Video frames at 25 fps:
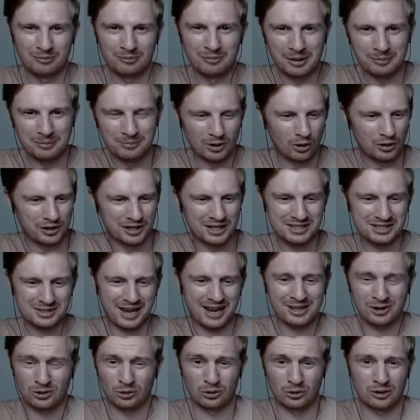to be honest.
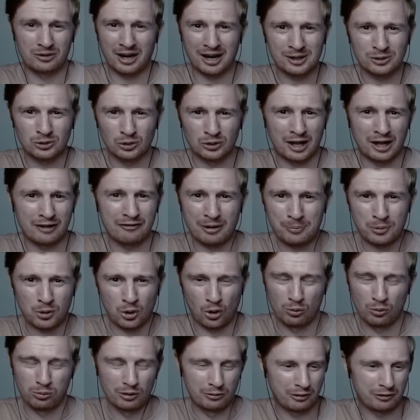I don't I don't have a
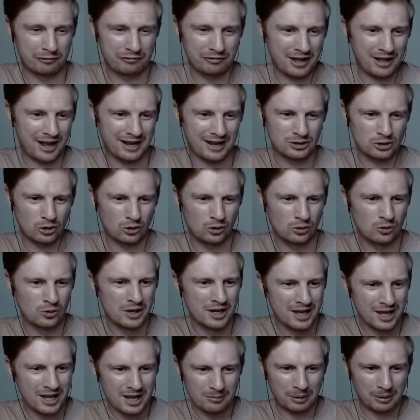problem with that at all.
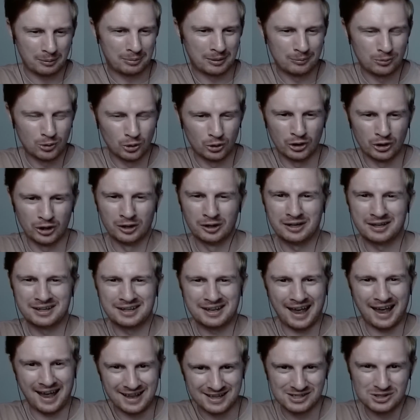But people who
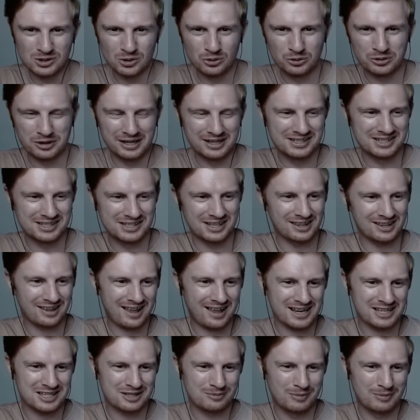cancel things at the
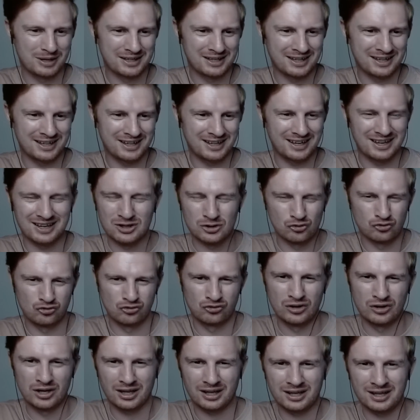last minute, it's
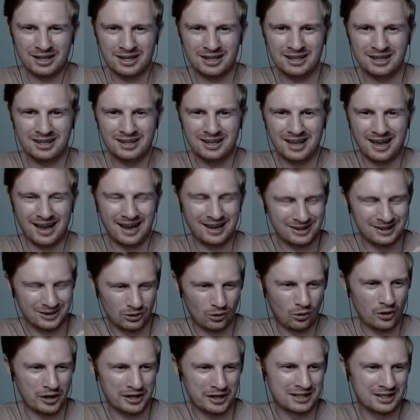really
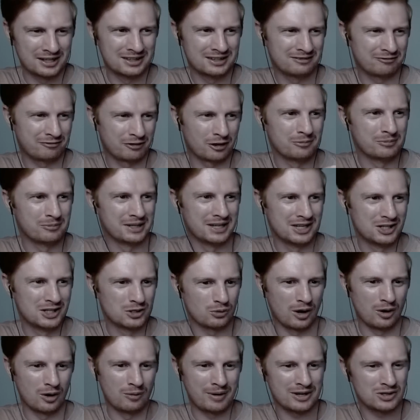annoying for me as
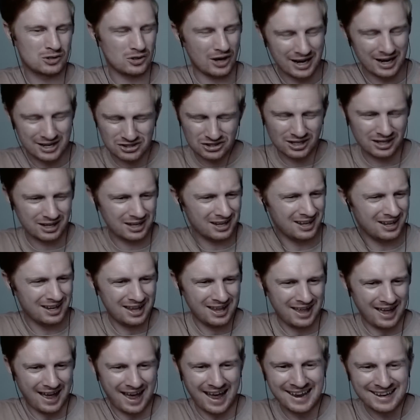well, man. So actually,
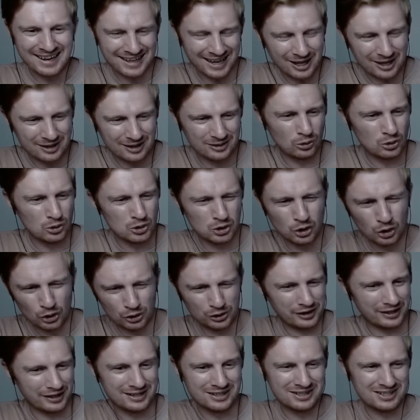I can't. Those two
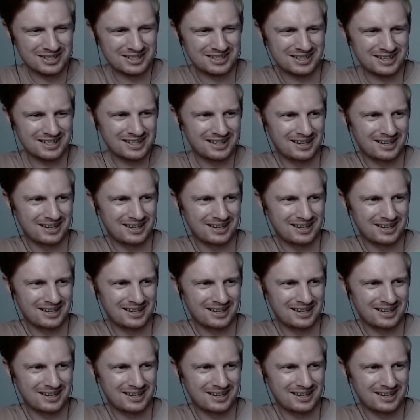things,